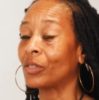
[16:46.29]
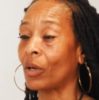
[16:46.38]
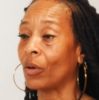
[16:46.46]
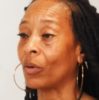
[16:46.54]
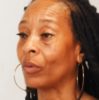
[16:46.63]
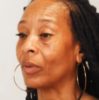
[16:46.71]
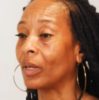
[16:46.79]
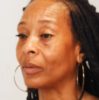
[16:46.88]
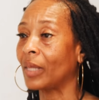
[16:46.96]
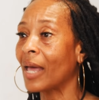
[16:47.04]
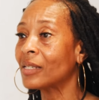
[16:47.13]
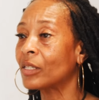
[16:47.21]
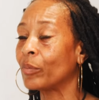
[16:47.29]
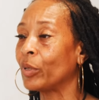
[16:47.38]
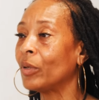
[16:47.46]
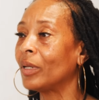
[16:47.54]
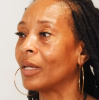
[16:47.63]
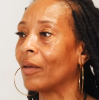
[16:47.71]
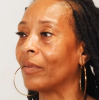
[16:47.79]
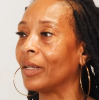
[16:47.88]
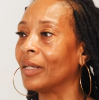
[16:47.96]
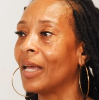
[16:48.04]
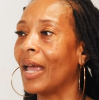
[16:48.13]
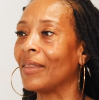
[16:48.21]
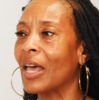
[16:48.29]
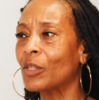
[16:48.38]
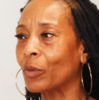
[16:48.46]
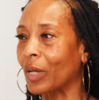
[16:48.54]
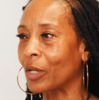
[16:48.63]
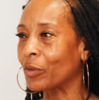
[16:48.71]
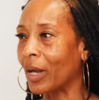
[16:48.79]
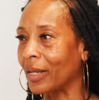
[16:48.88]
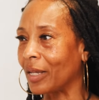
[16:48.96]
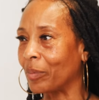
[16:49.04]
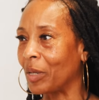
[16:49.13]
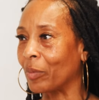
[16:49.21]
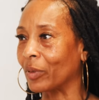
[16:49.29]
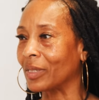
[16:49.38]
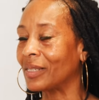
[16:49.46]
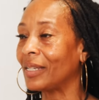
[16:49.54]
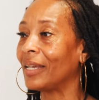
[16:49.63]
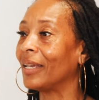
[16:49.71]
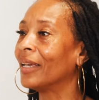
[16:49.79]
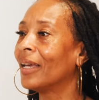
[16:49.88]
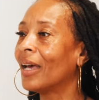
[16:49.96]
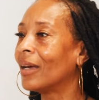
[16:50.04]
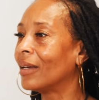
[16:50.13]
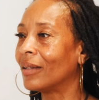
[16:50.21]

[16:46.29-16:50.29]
So that's the beauty of it. Wow. And that's what I try to get people to see.